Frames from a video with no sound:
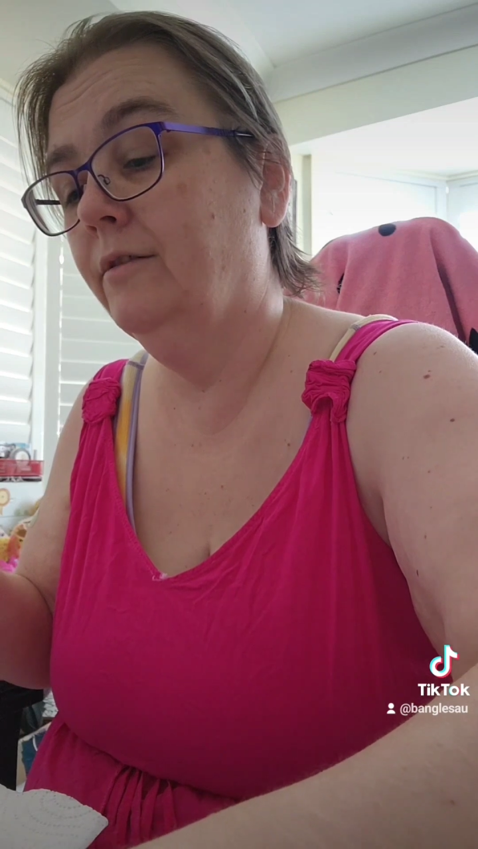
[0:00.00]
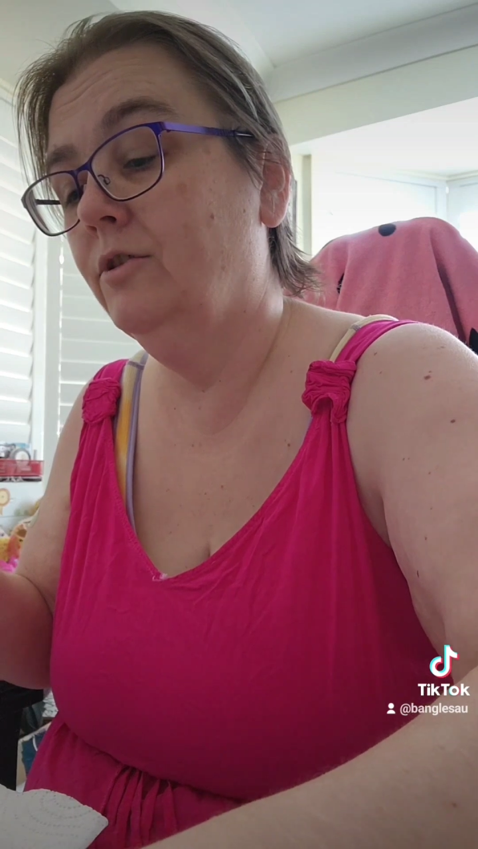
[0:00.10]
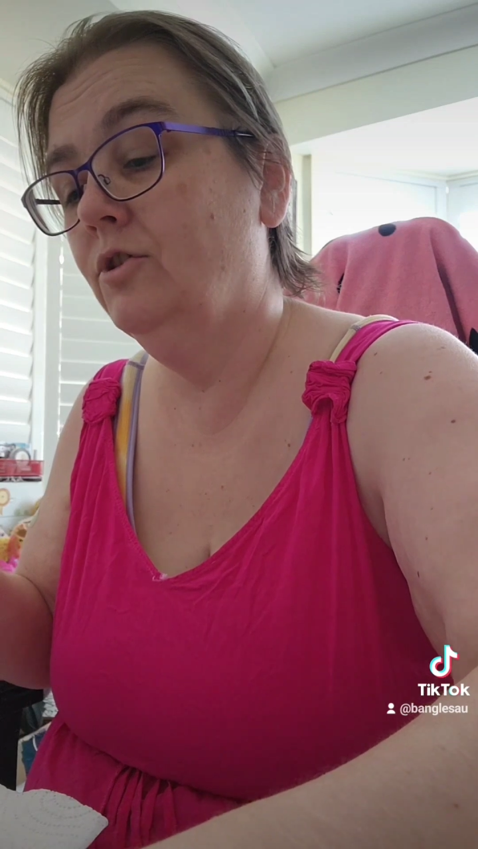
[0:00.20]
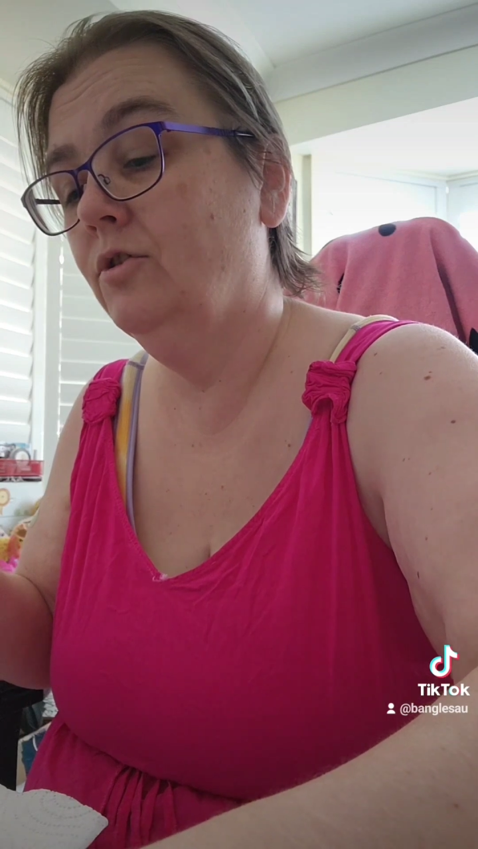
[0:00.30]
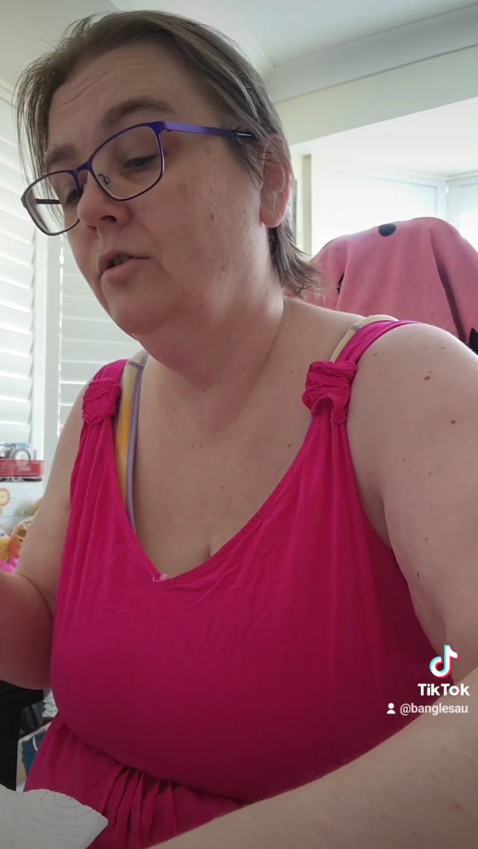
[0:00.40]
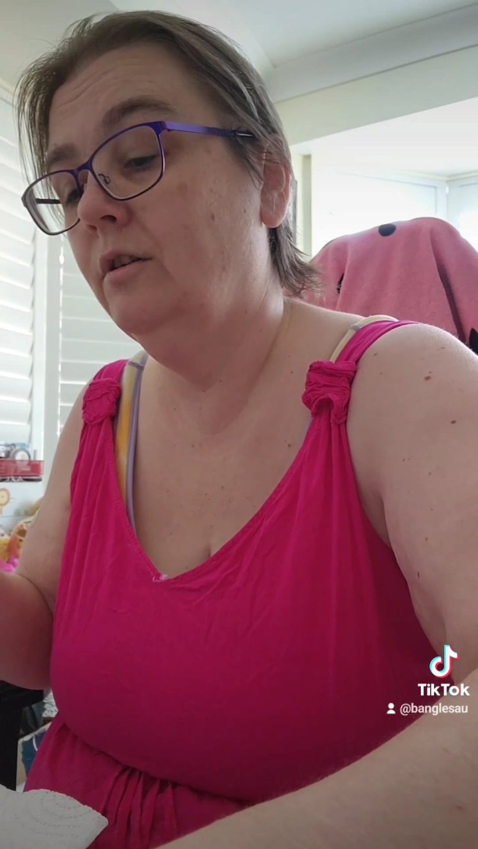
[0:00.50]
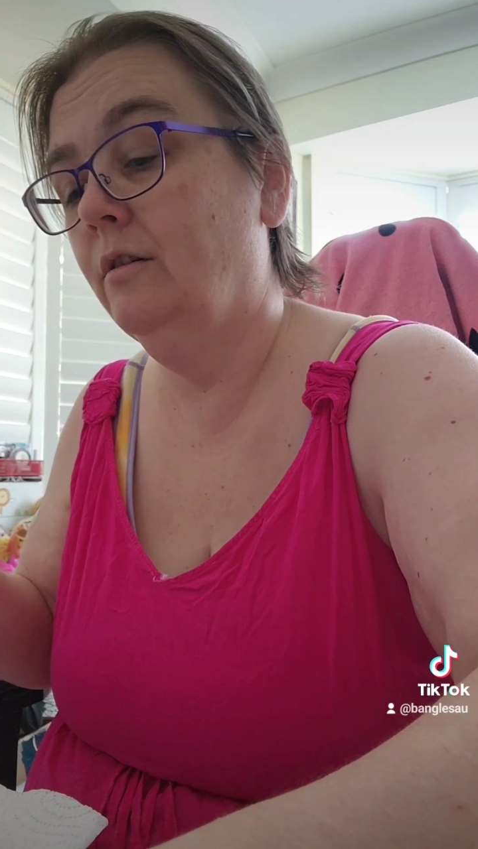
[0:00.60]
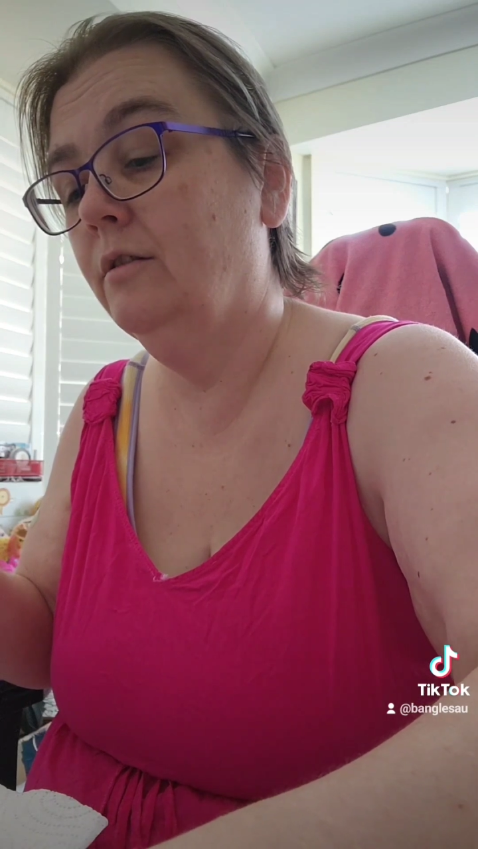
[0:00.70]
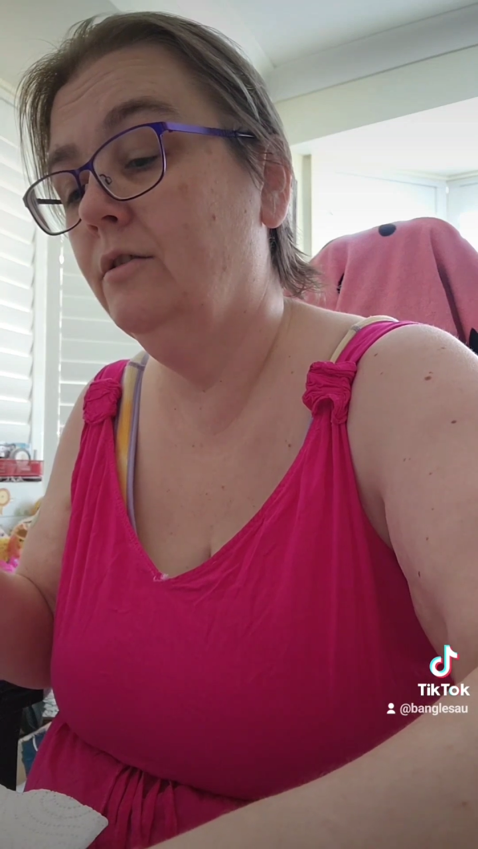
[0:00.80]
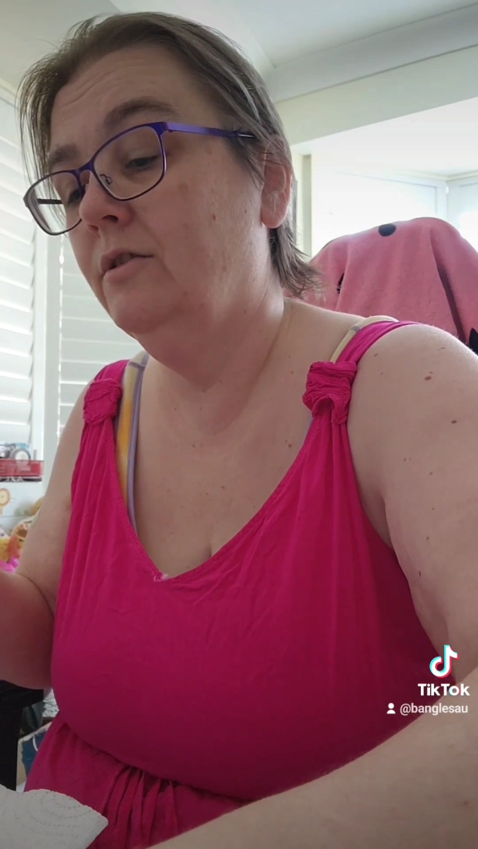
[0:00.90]

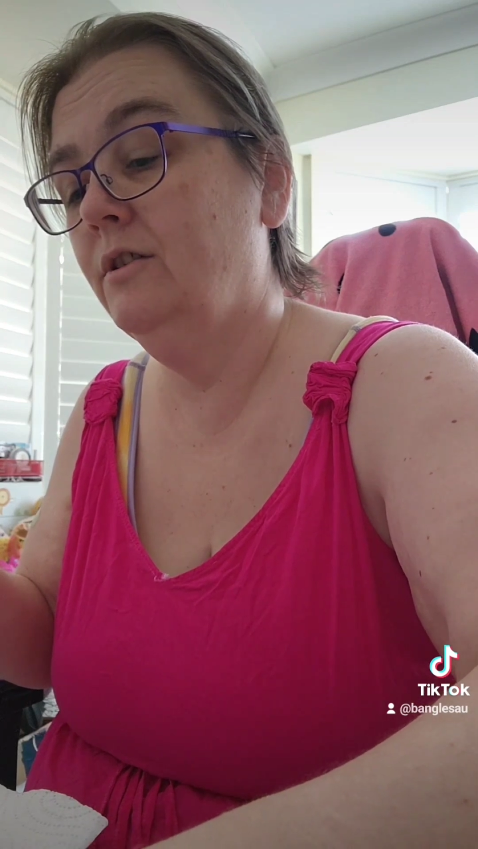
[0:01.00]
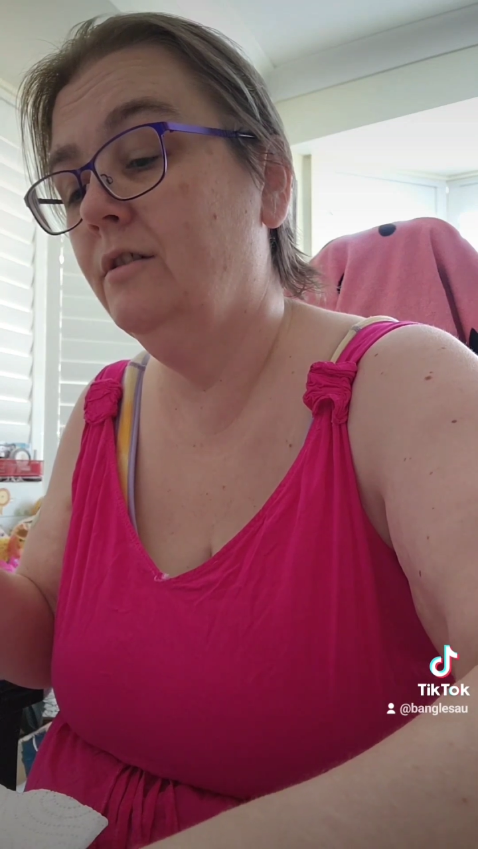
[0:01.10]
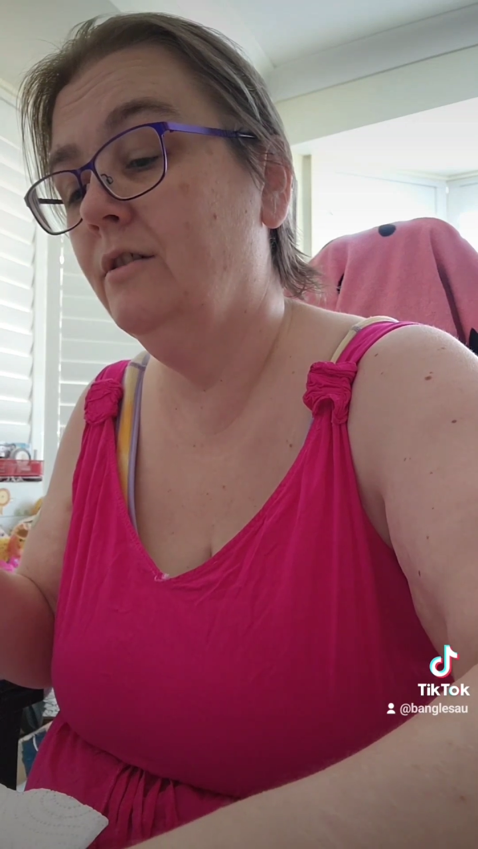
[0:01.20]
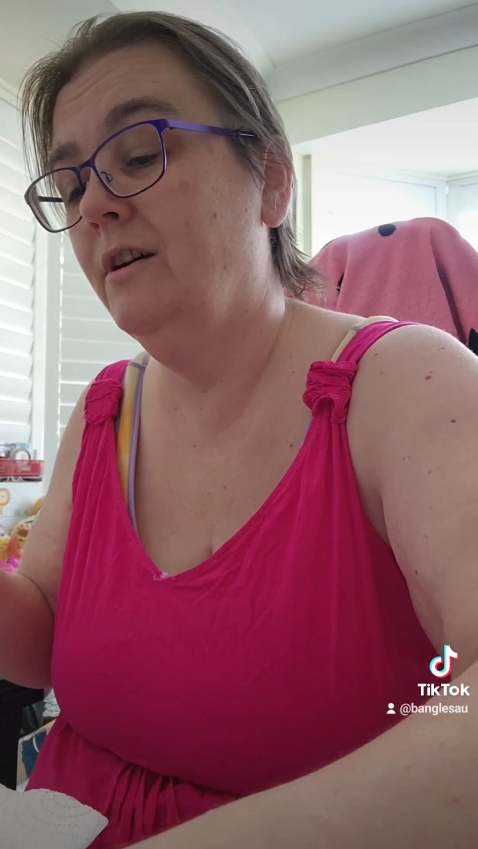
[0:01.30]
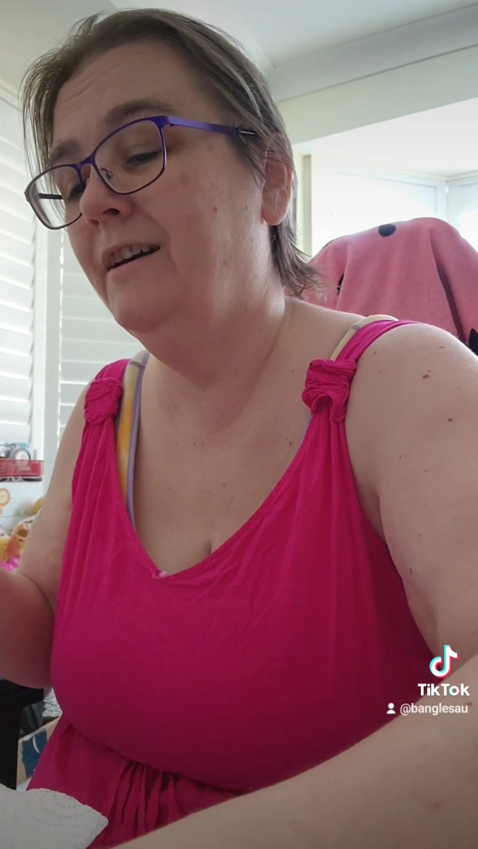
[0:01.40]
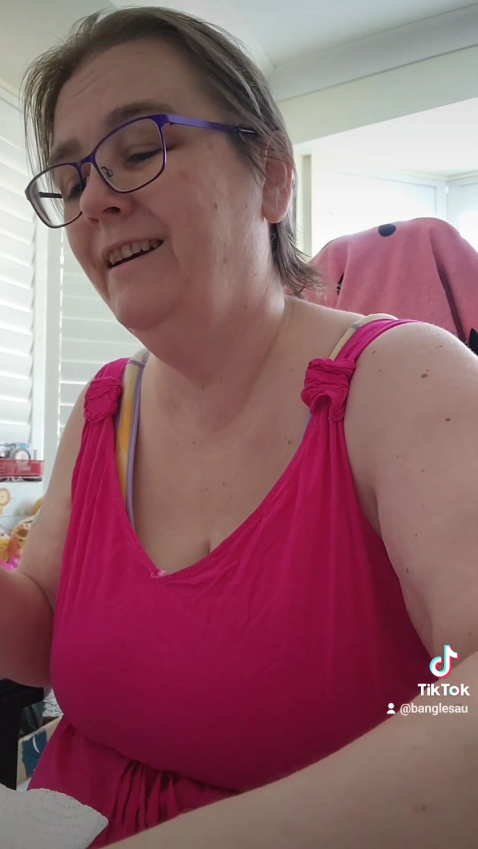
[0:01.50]
She's not,